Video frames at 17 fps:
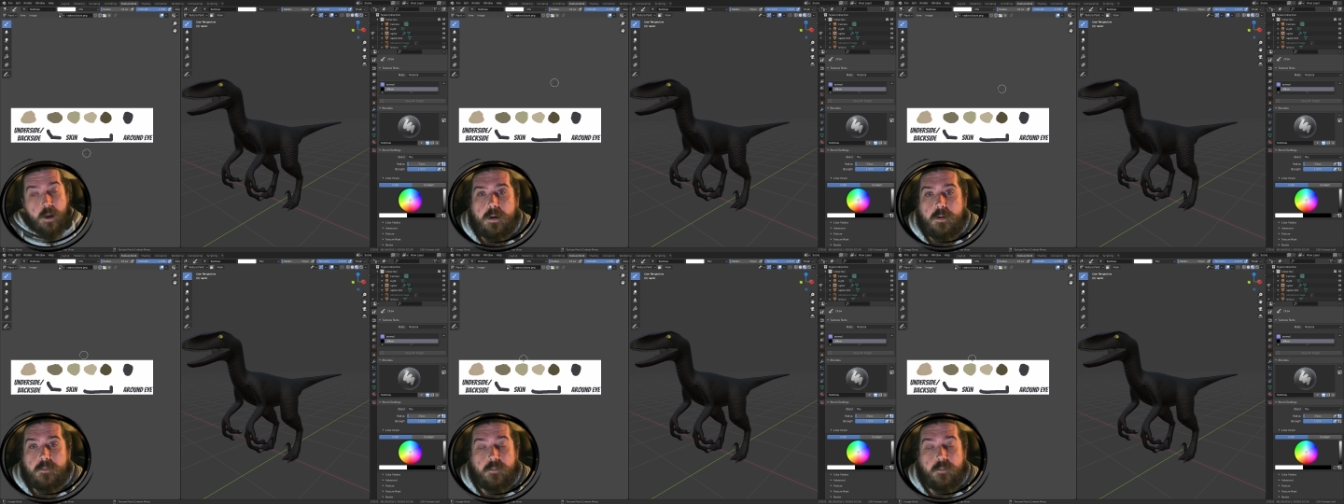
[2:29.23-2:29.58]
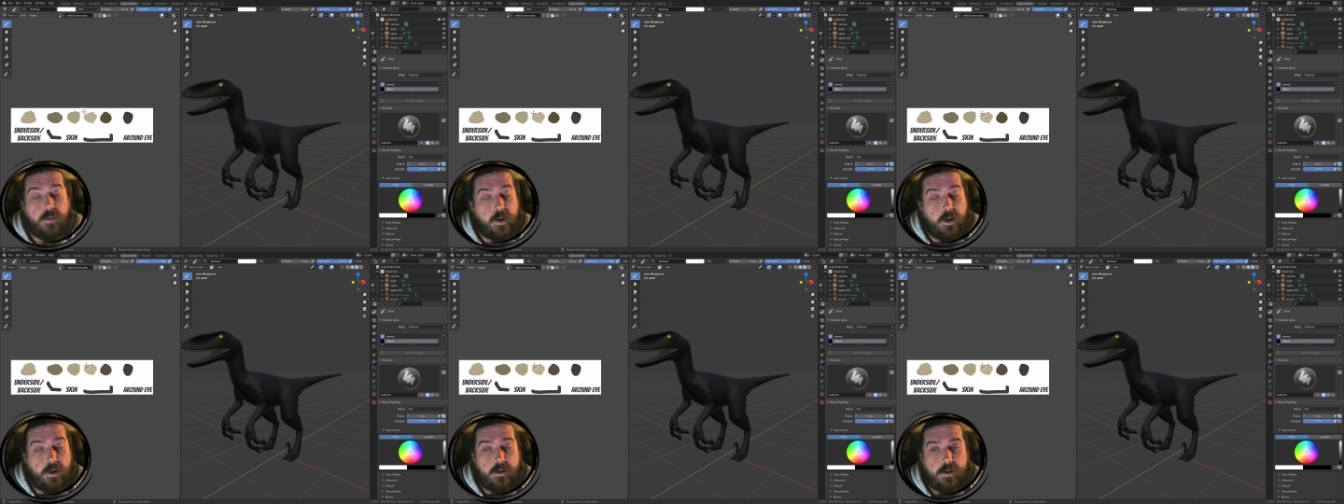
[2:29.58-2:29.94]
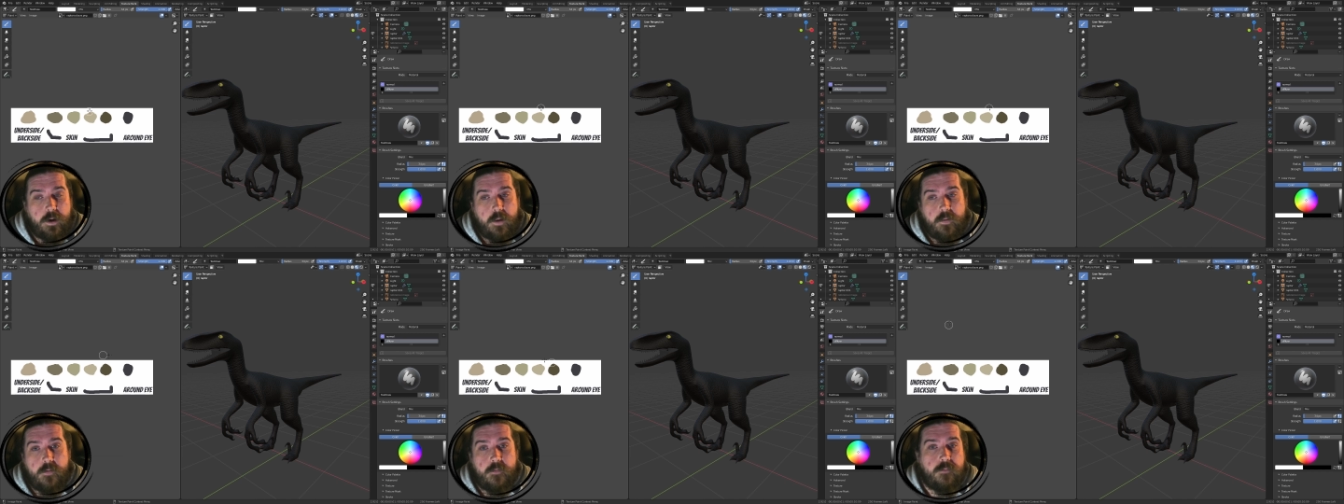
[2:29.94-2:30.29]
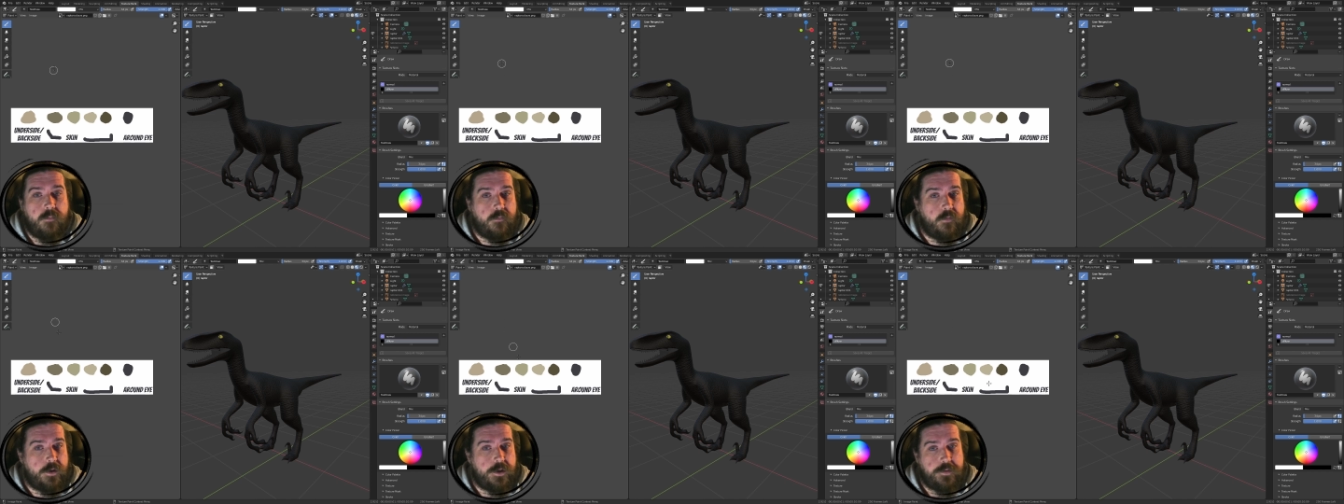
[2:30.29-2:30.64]
So what I did to get this was
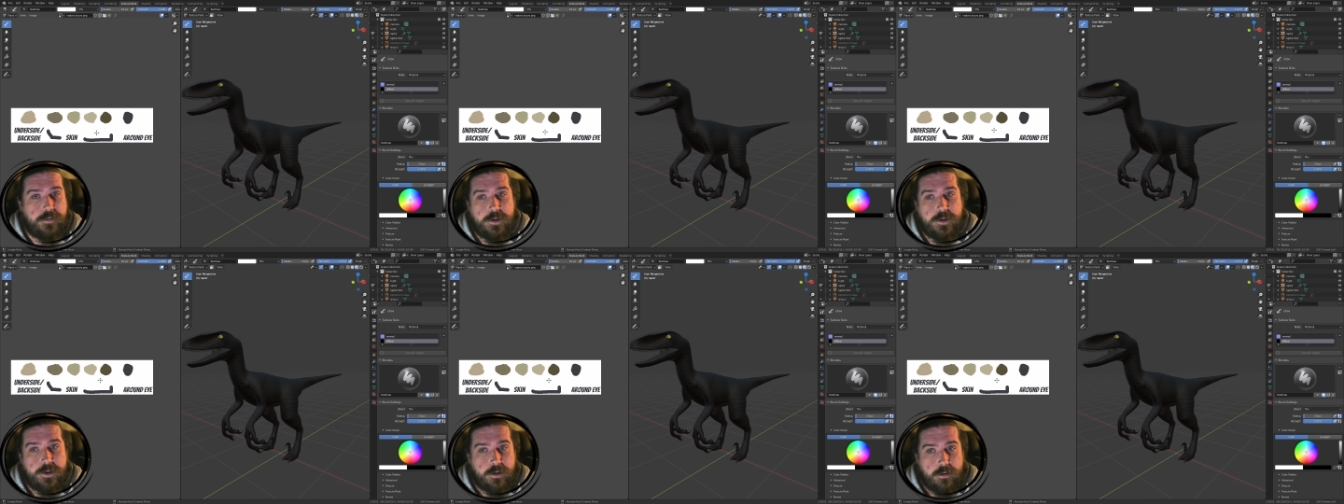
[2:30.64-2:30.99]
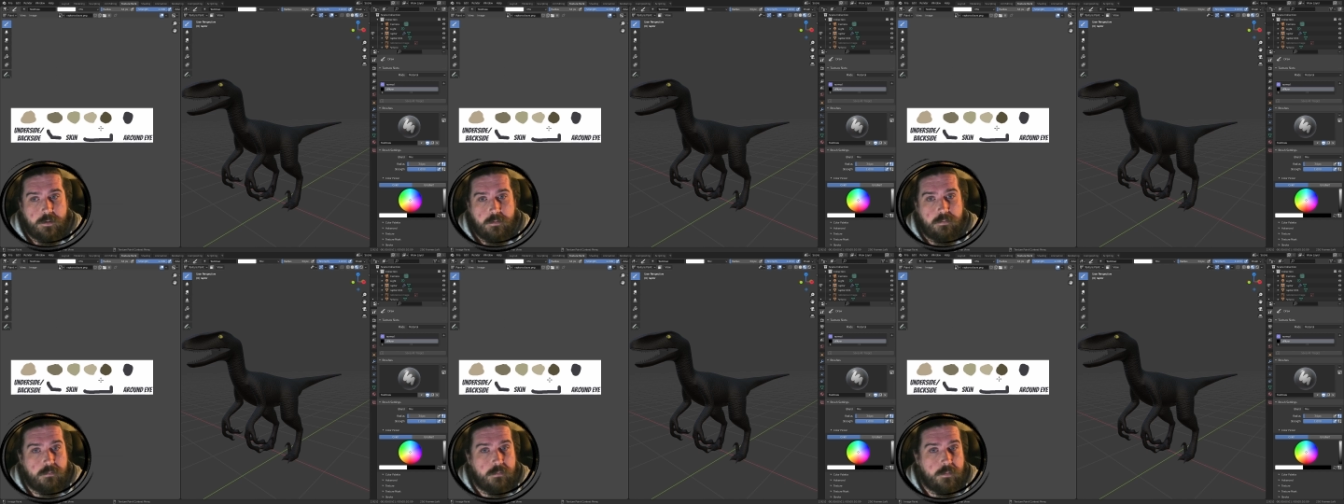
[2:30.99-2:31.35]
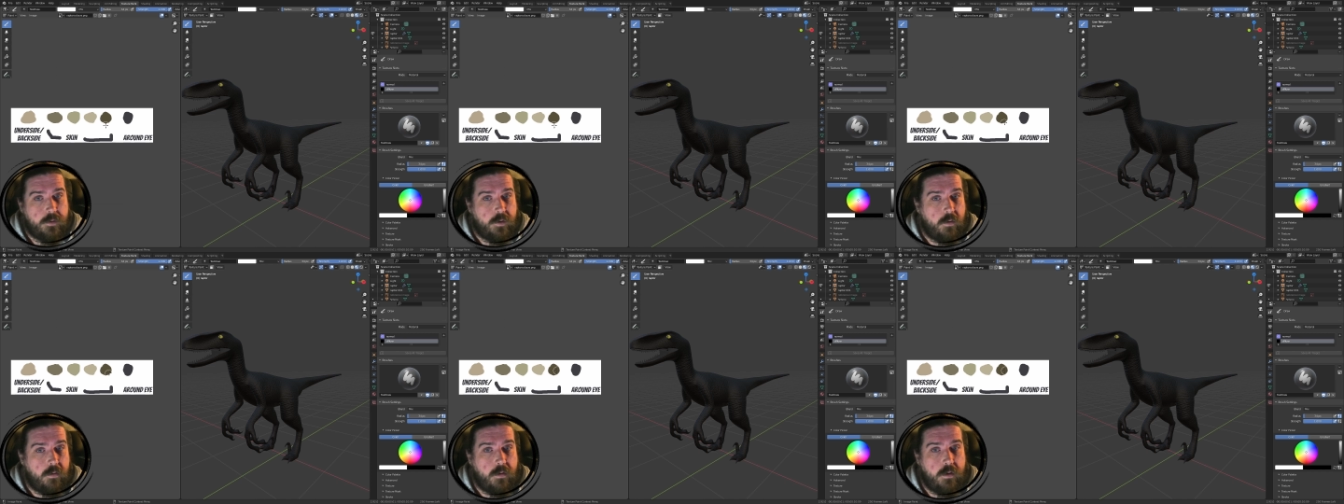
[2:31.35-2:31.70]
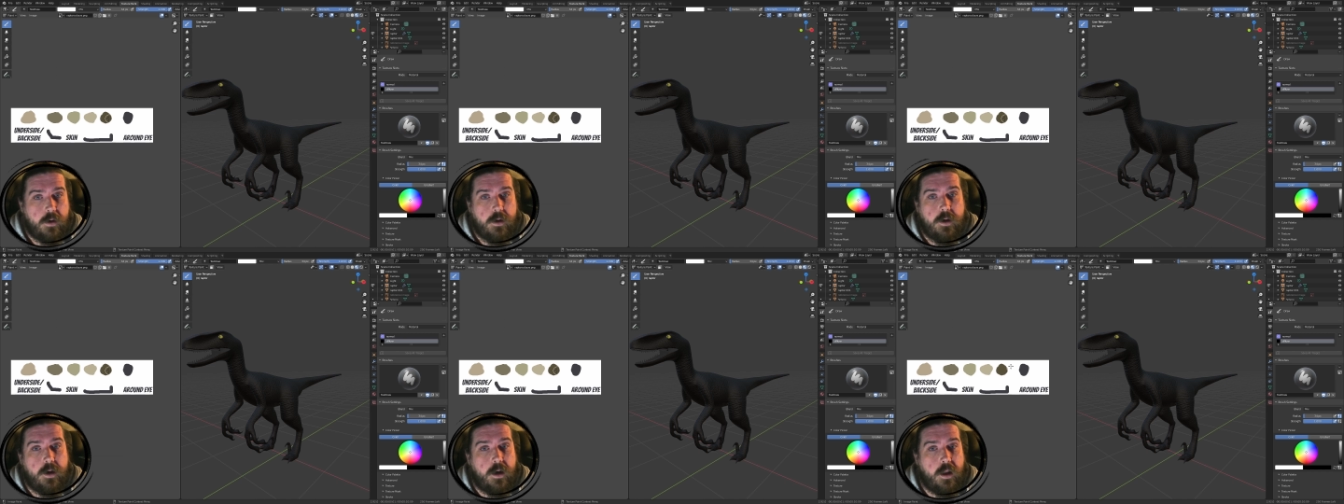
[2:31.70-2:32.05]
I just went to Google and
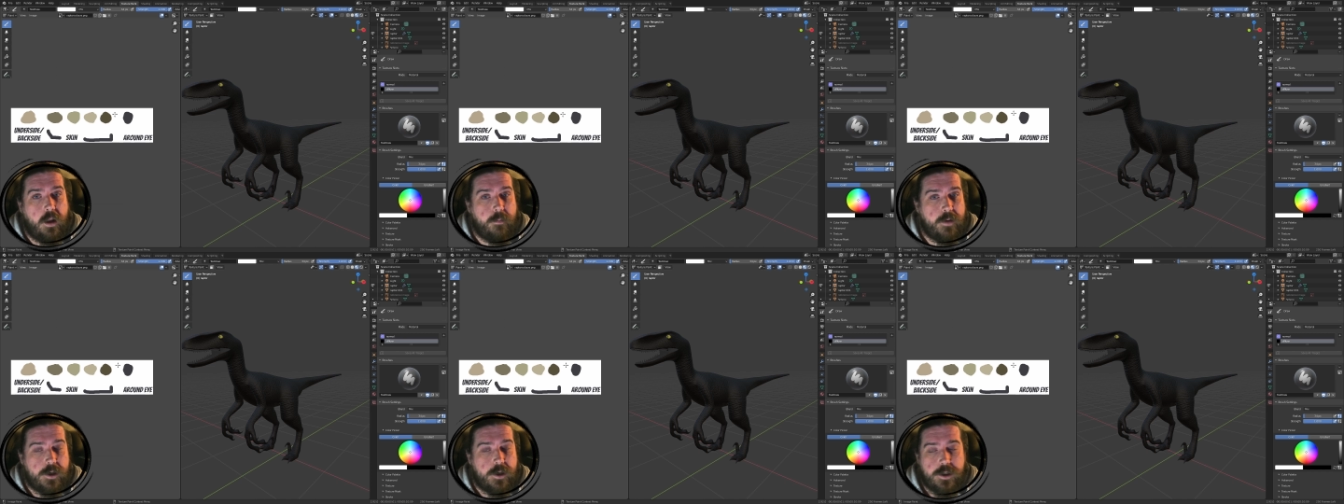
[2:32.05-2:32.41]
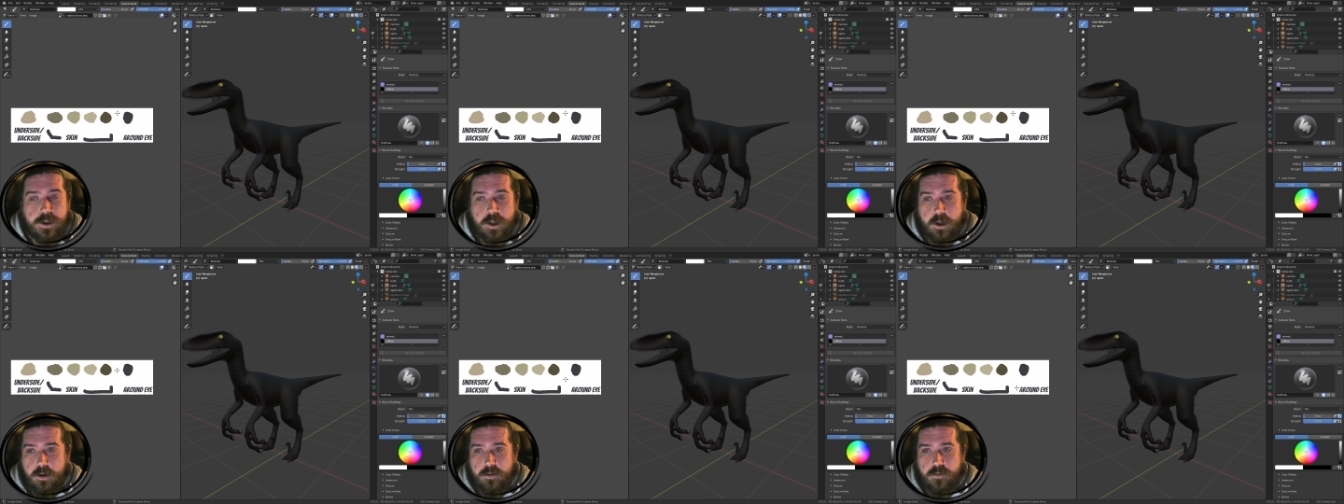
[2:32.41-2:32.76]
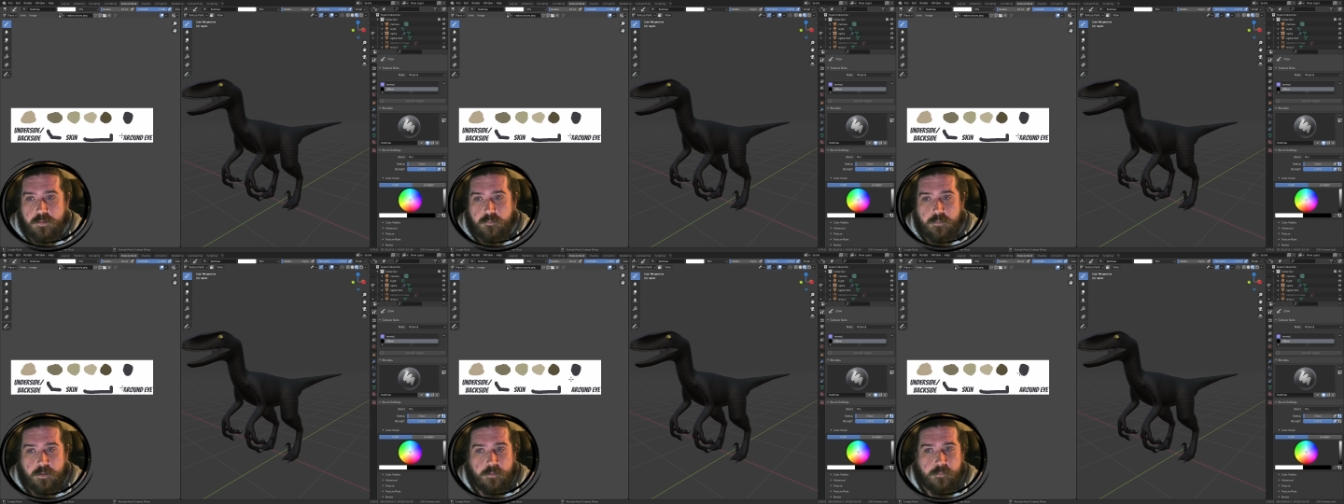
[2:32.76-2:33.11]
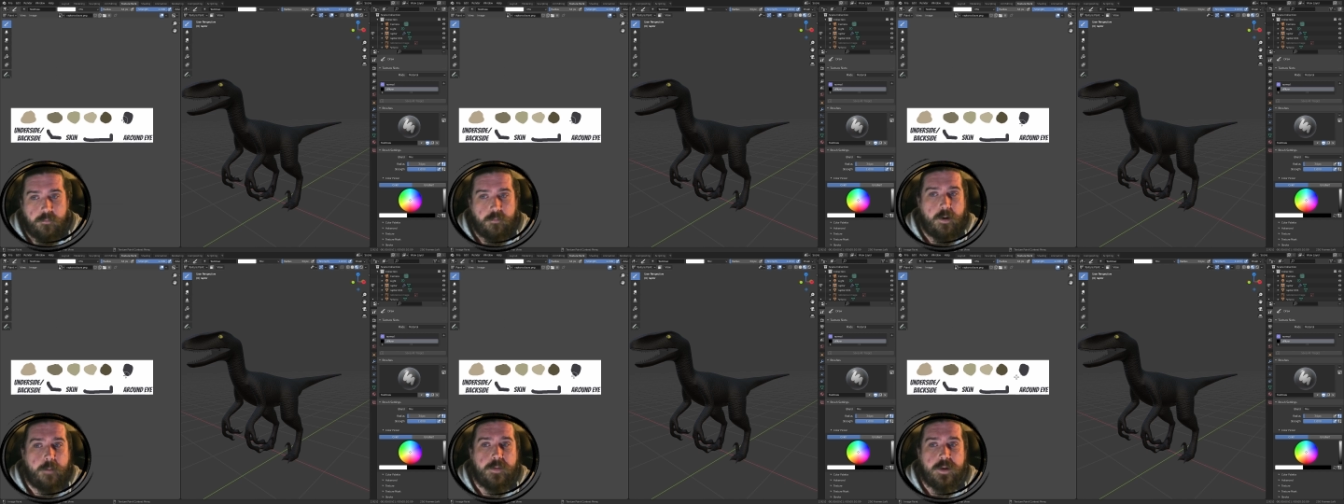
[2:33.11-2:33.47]
did an image search for
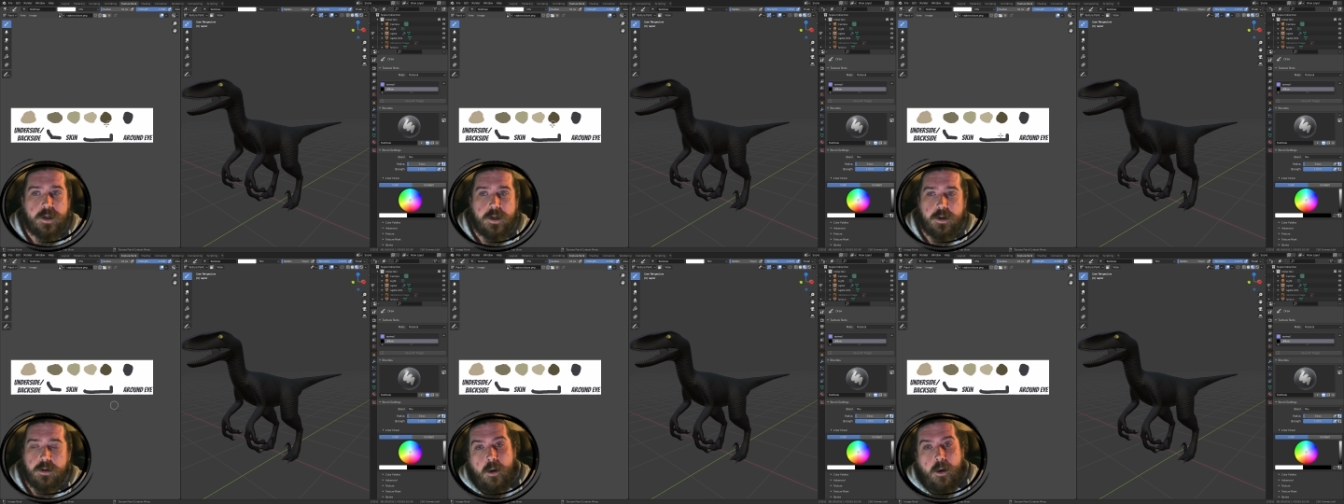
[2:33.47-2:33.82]
Velociraptor,